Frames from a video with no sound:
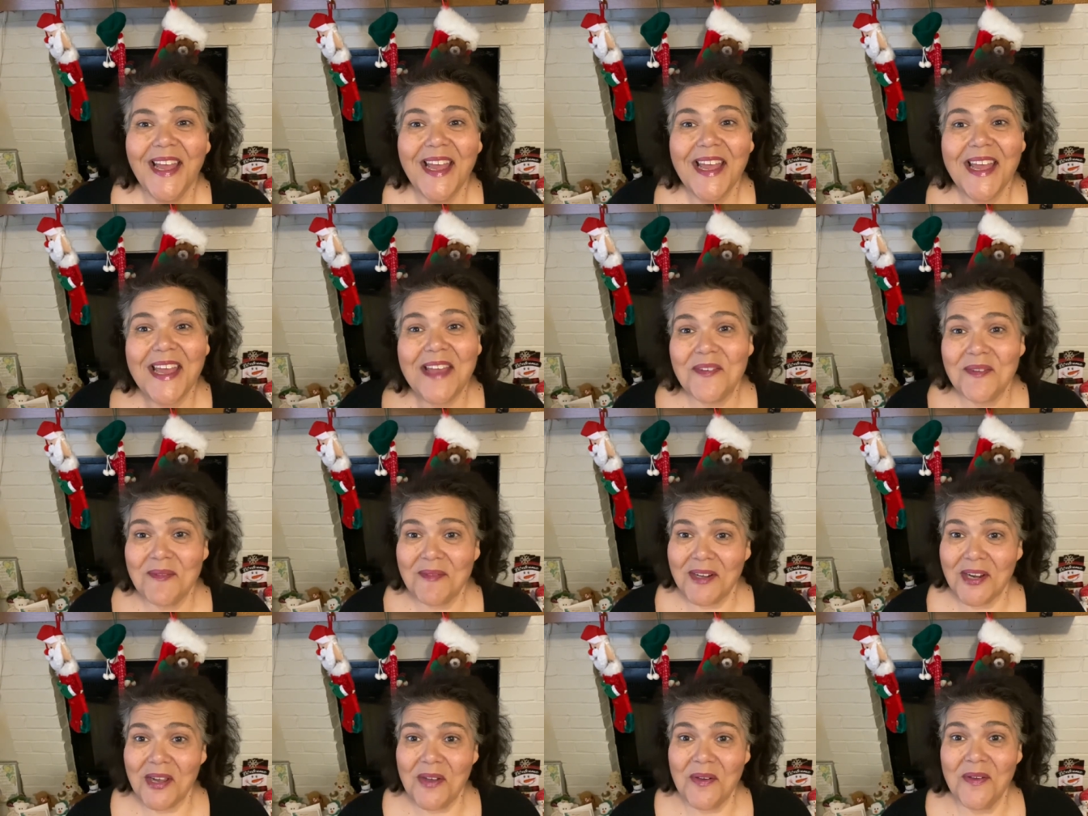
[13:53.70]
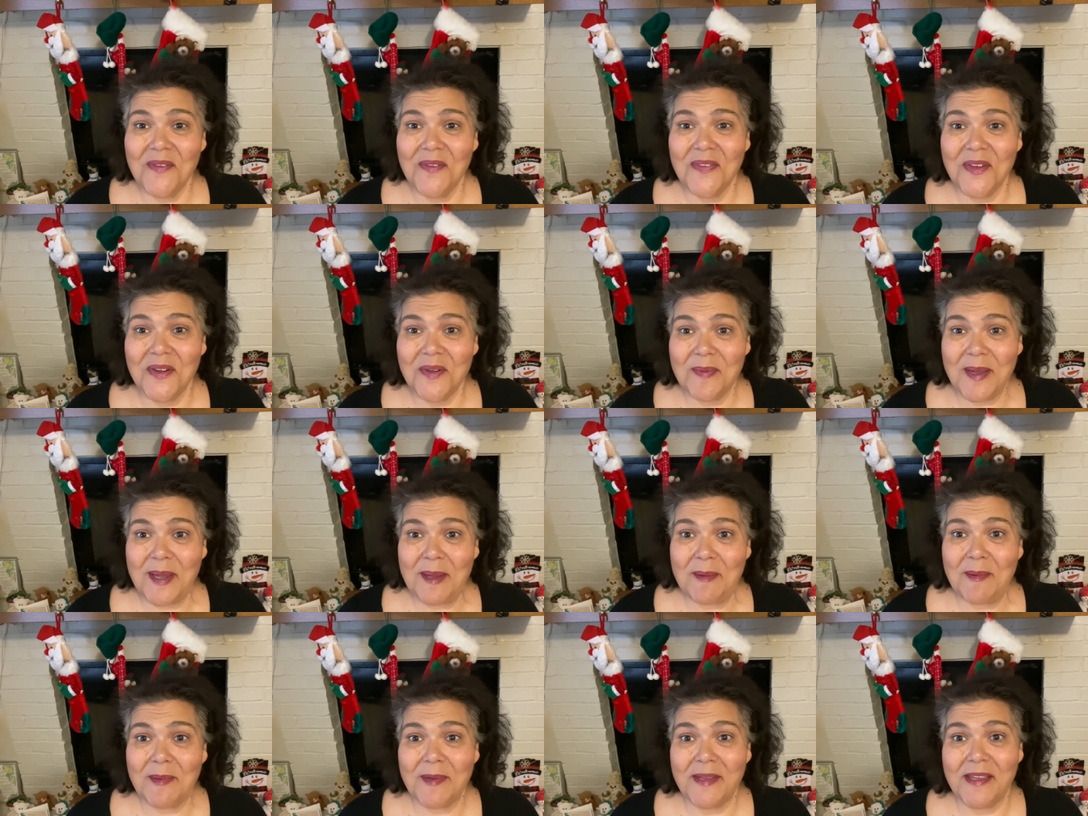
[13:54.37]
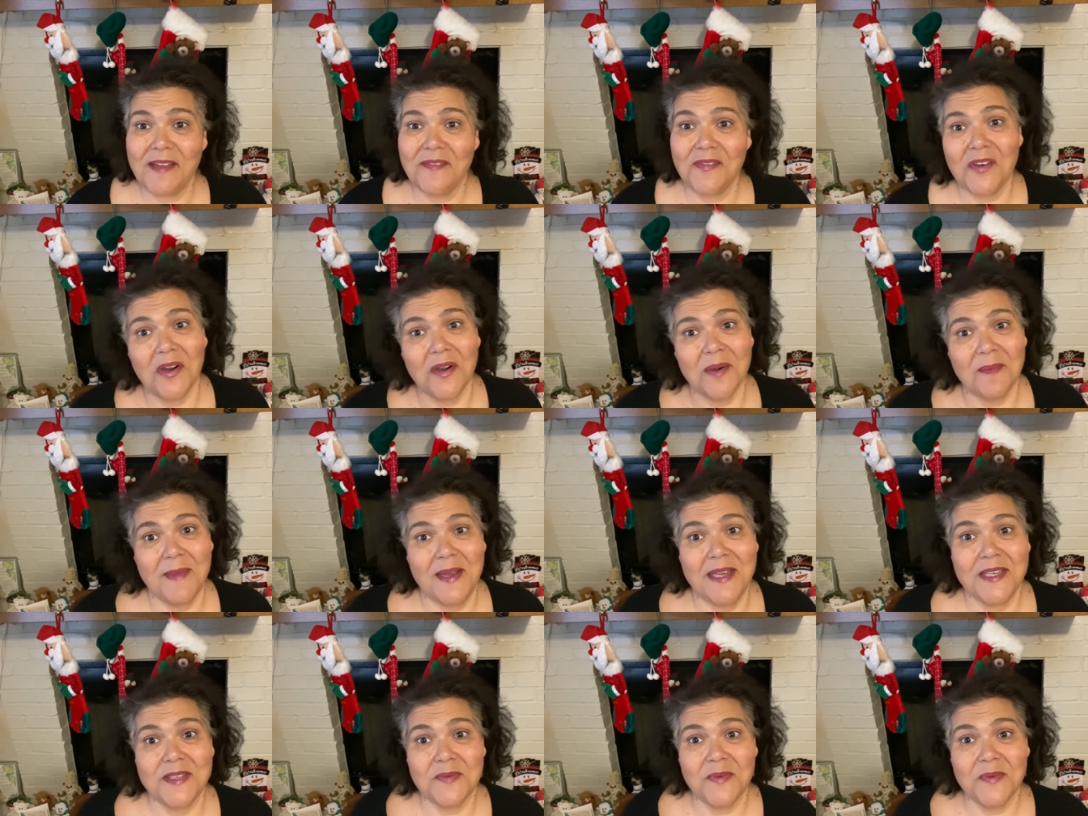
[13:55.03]
if I'm going to go in there to pick up a gift card, I
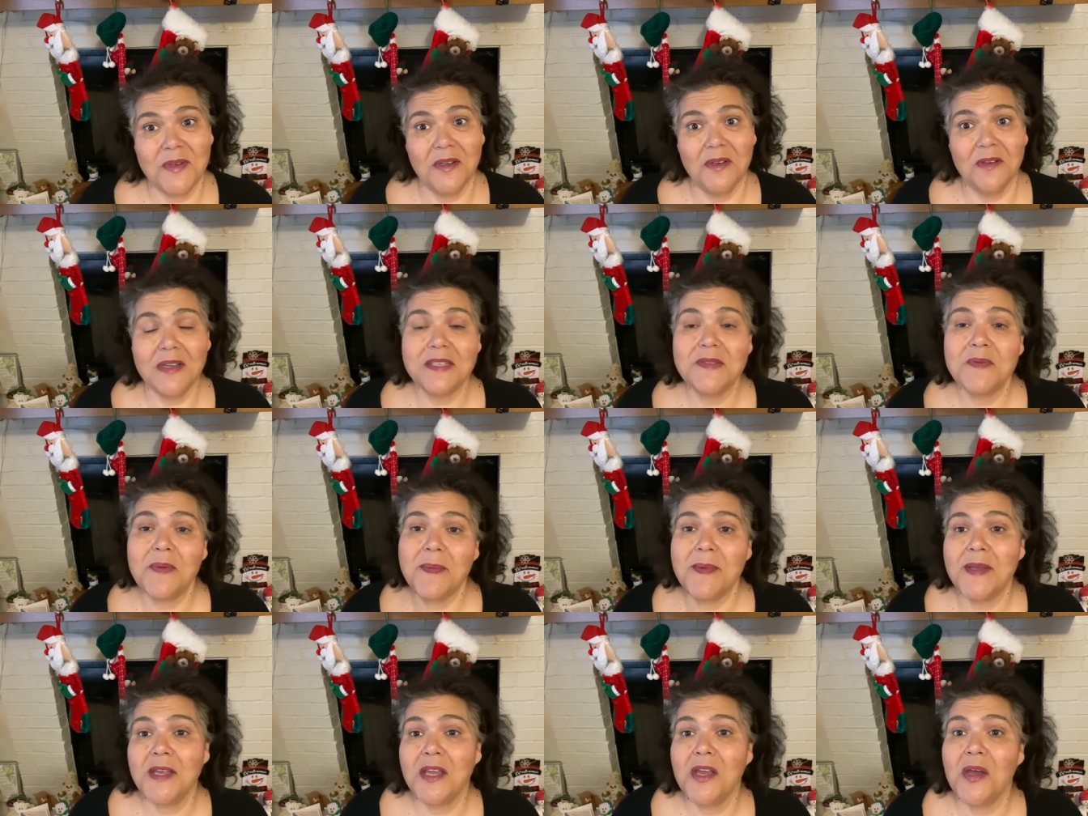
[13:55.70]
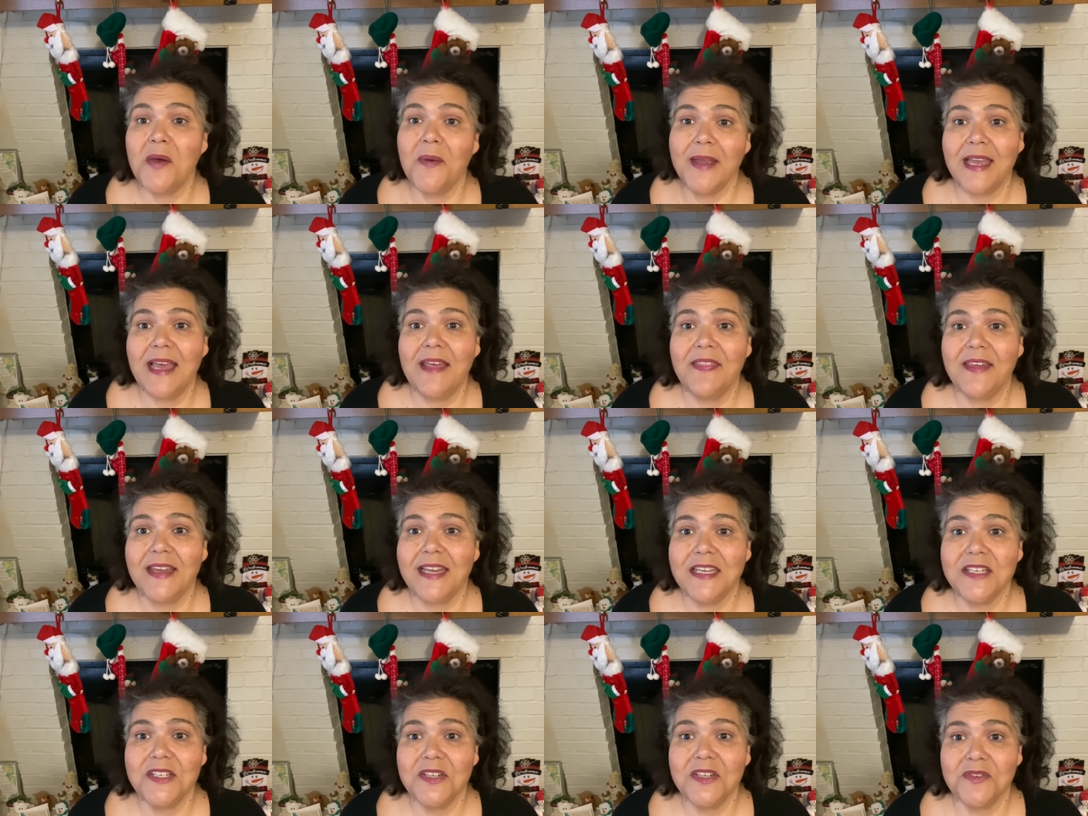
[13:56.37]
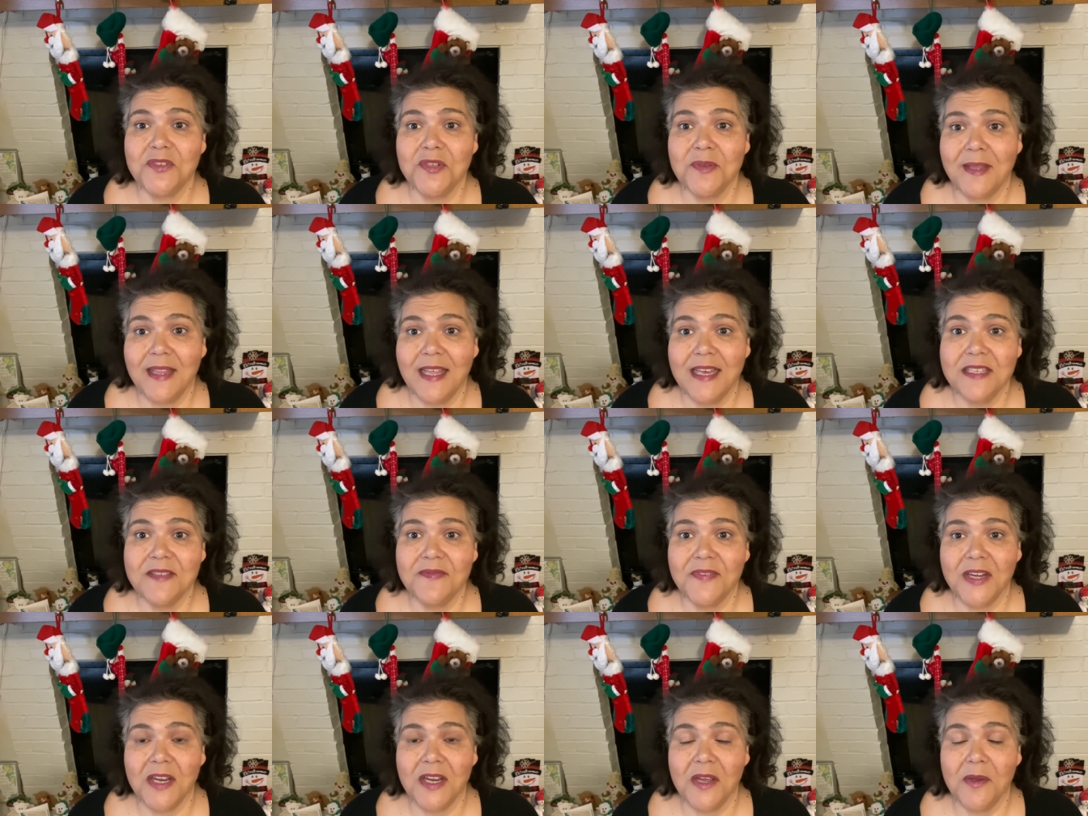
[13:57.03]
might as well, because we've been going, I think I told you in my
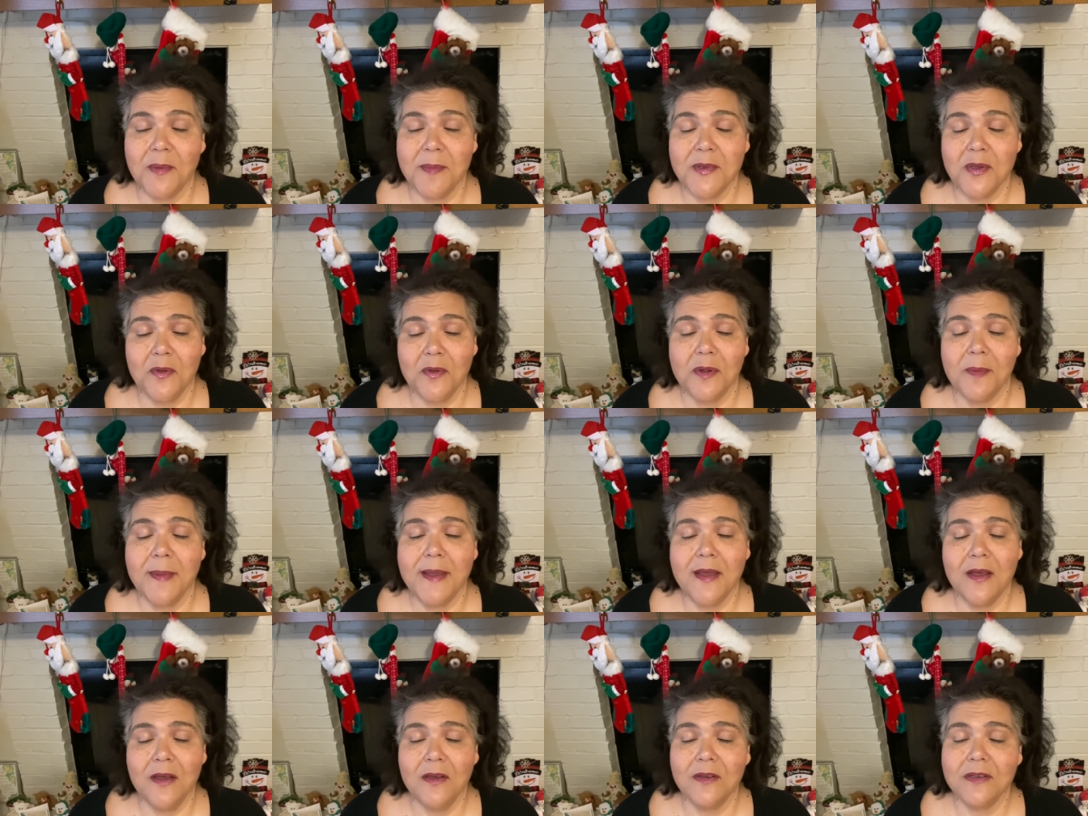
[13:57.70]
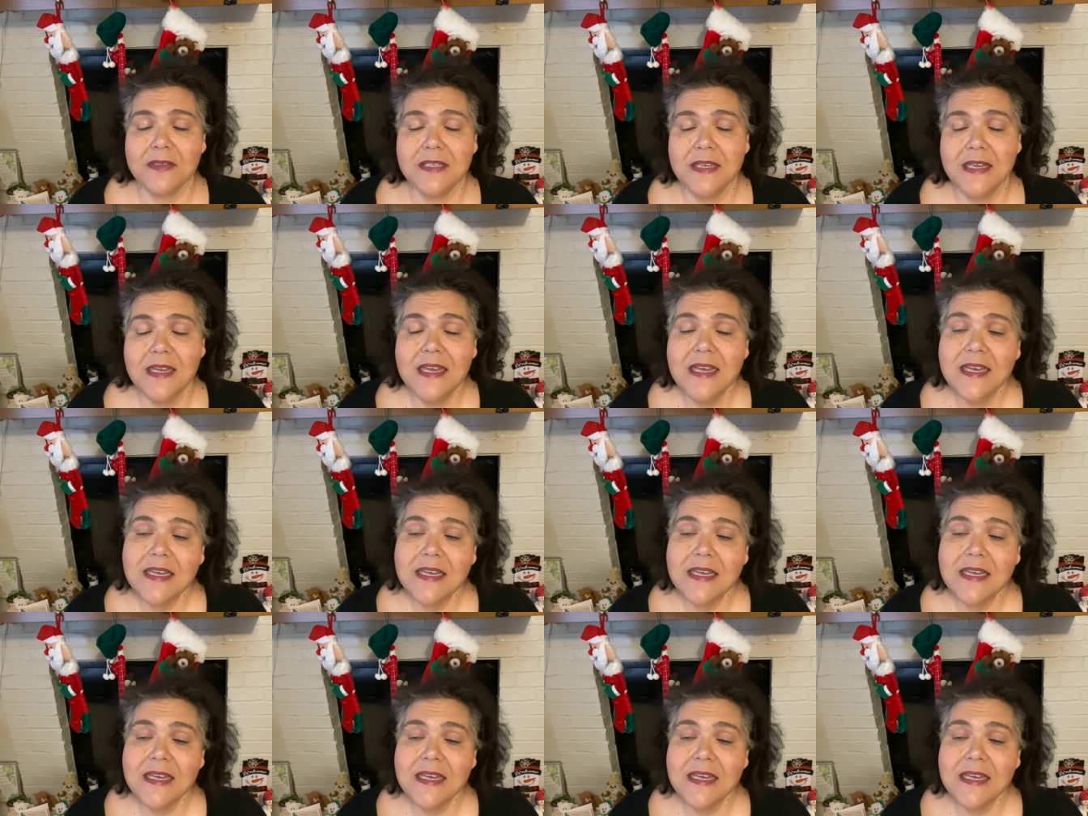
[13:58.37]
last video, we've been going to Belk's